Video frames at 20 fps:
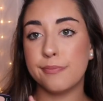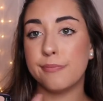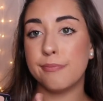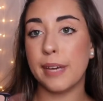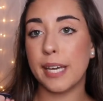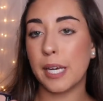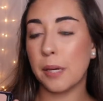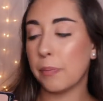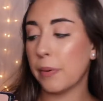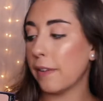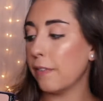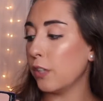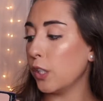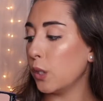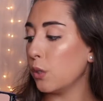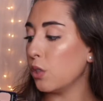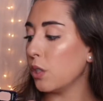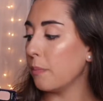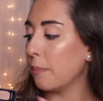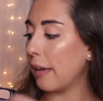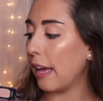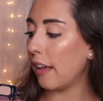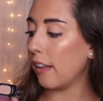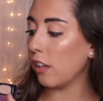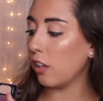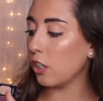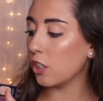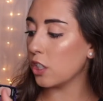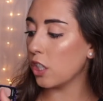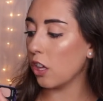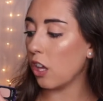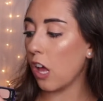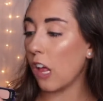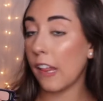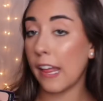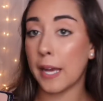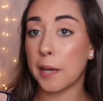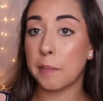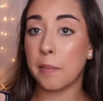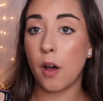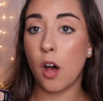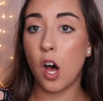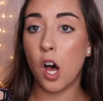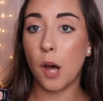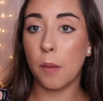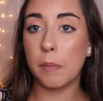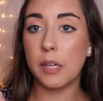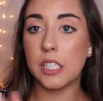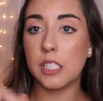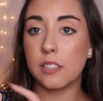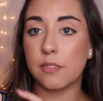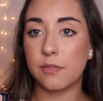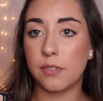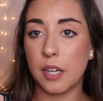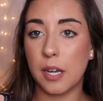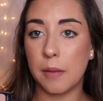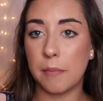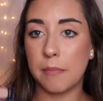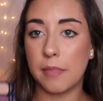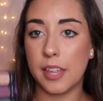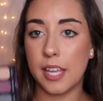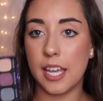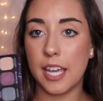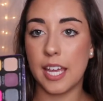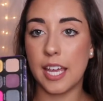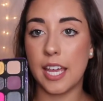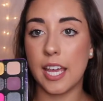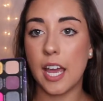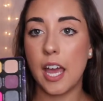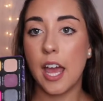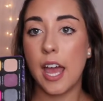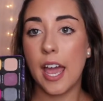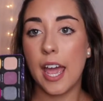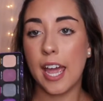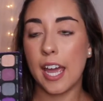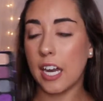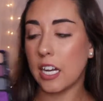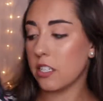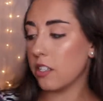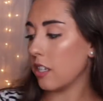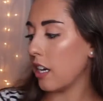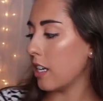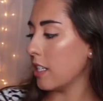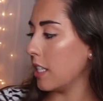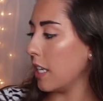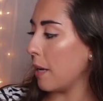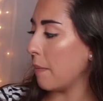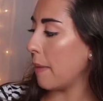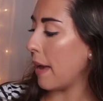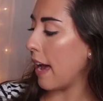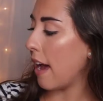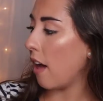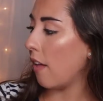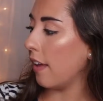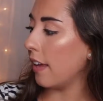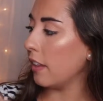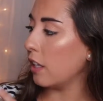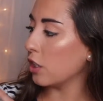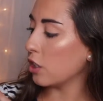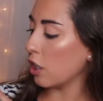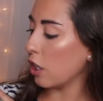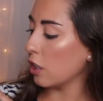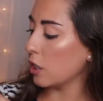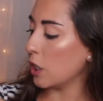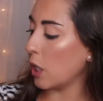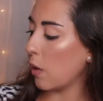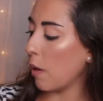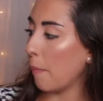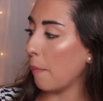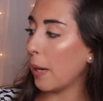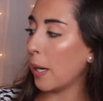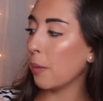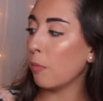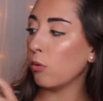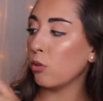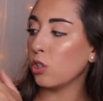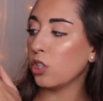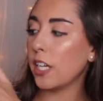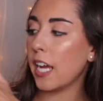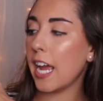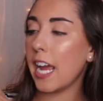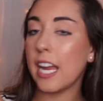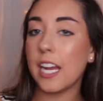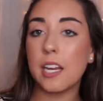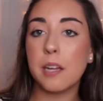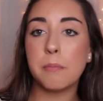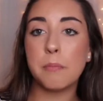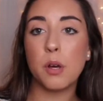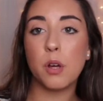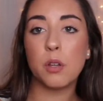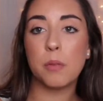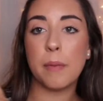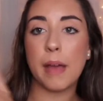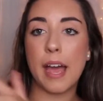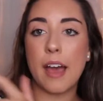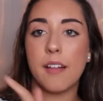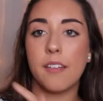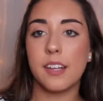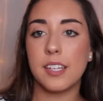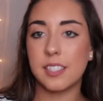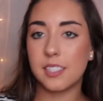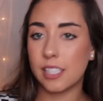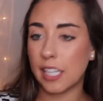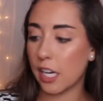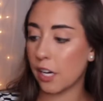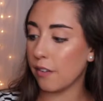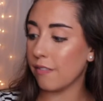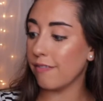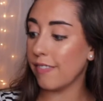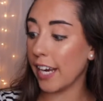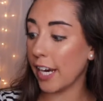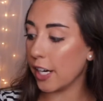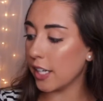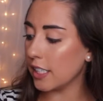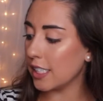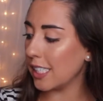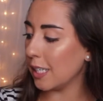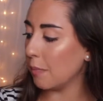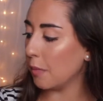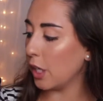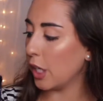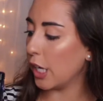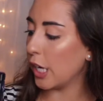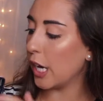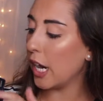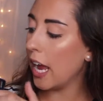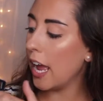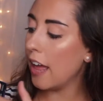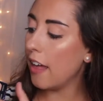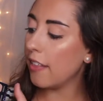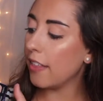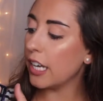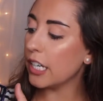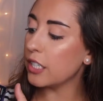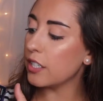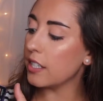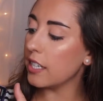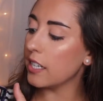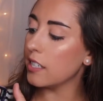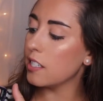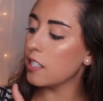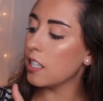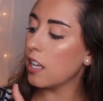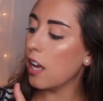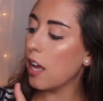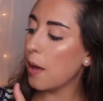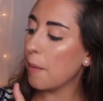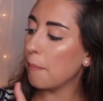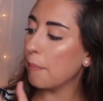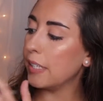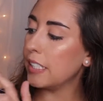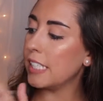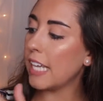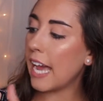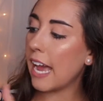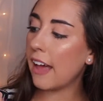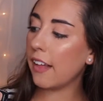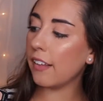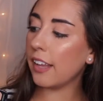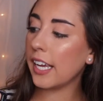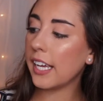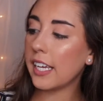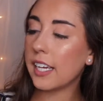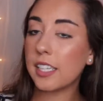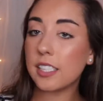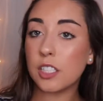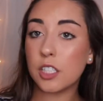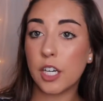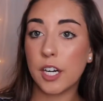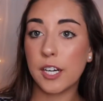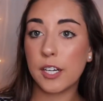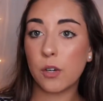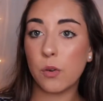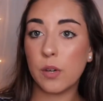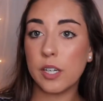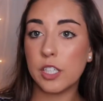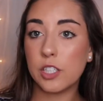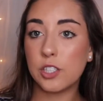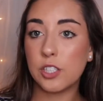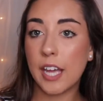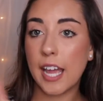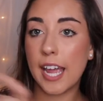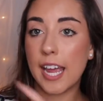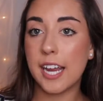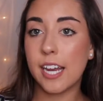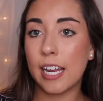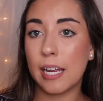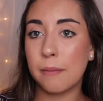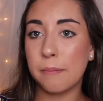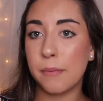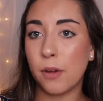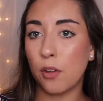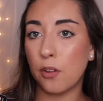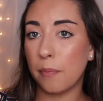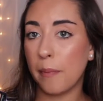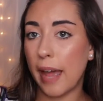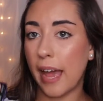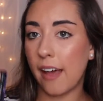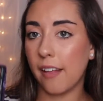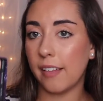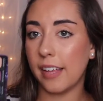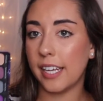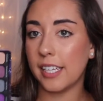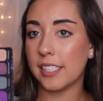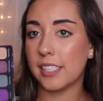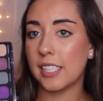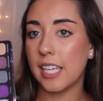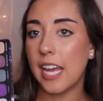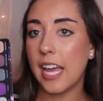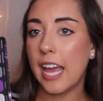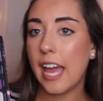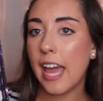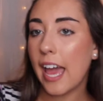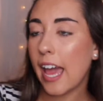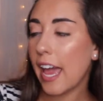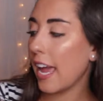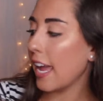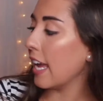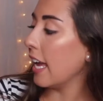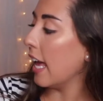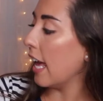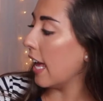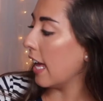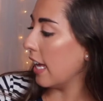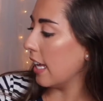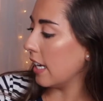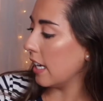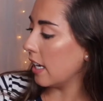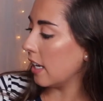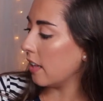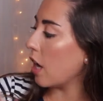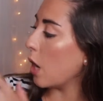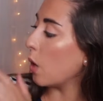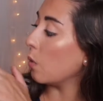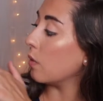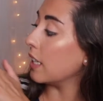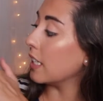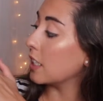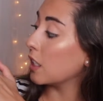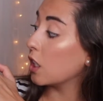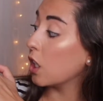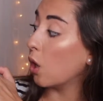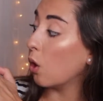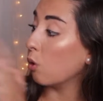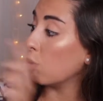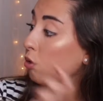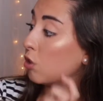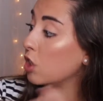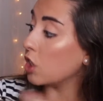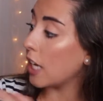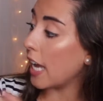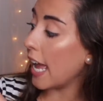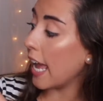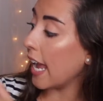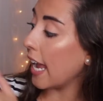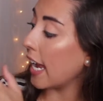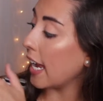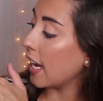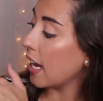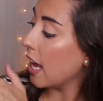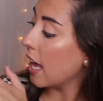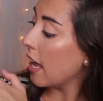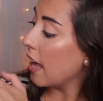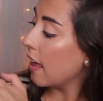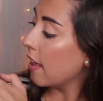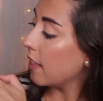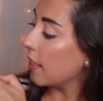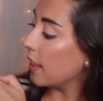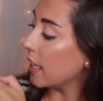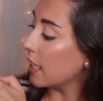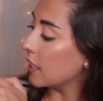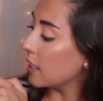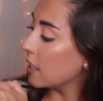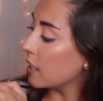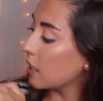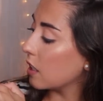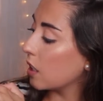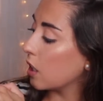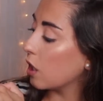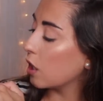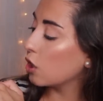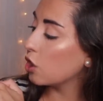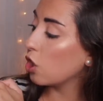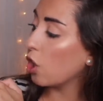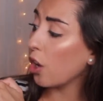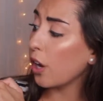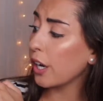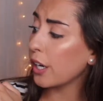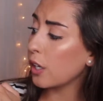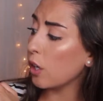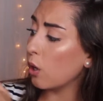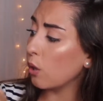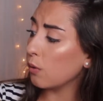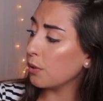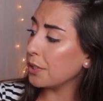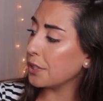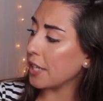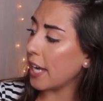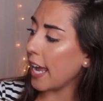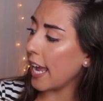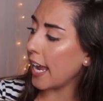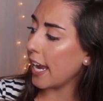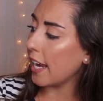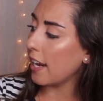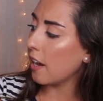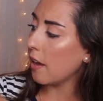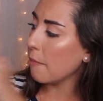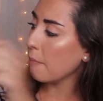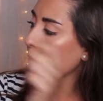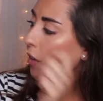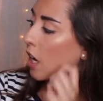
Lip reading: Makeup Revolution palette looks a lot like Bahamas from the Anastasia palette. There's also a purple shade in both palettes that are very similar. There's this metallic turquoise shade in both palettes, and oh, this gold shade, this charcoal shade